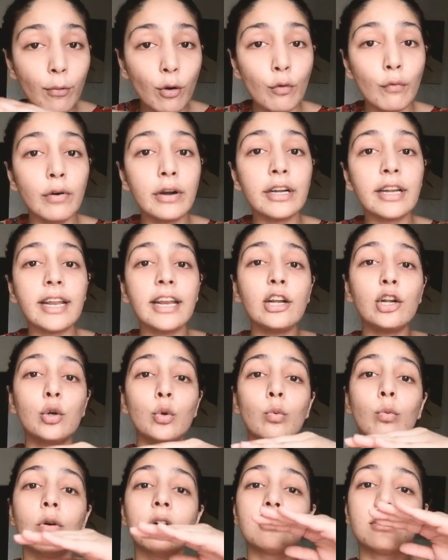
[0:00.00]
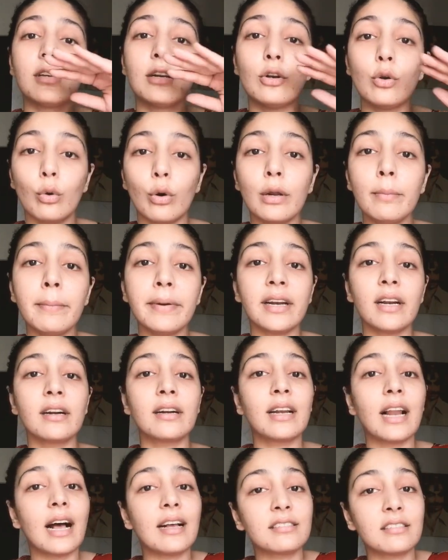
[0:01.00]
poverty towards the lower middle
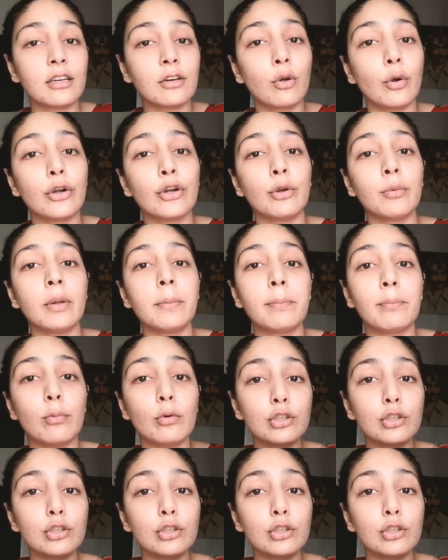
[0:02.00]
class are going to be